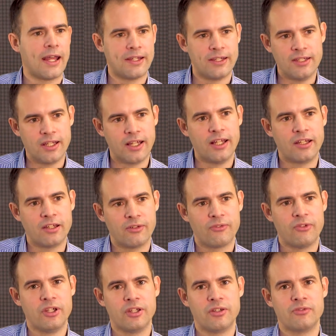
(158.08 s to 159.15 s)
At the end
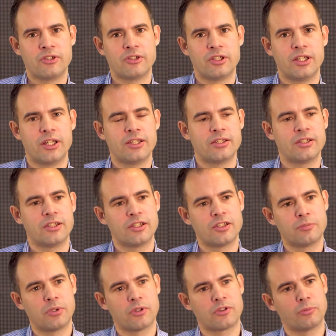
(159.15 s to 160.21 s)
of the investigation,
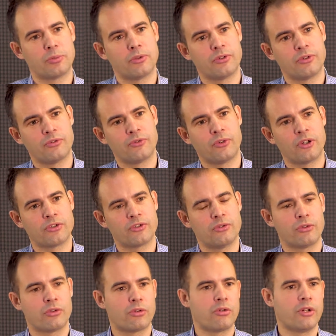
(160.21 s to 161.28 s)
it's possible for us
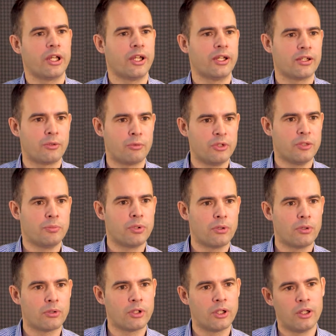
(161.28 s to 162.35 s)
to create a
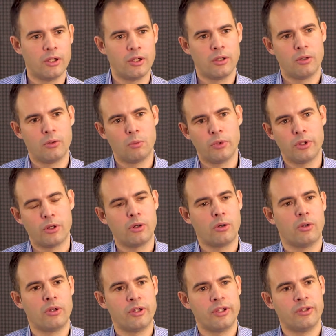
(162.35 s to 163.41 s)
report with
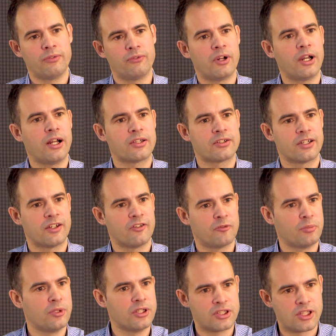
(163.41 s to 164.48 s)
all the files that
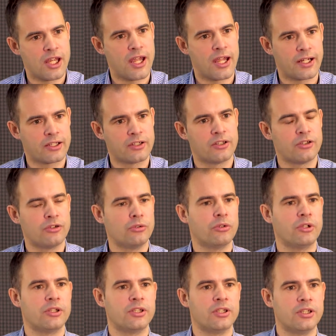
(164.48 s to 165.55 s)
have been tagged
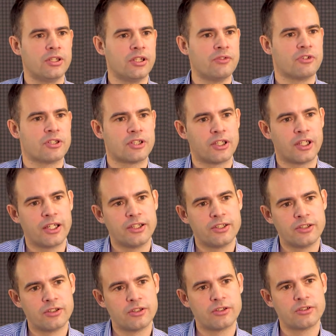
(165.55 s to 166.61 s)
during the
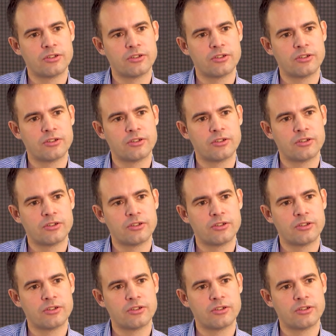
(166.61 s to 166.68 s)
investigation.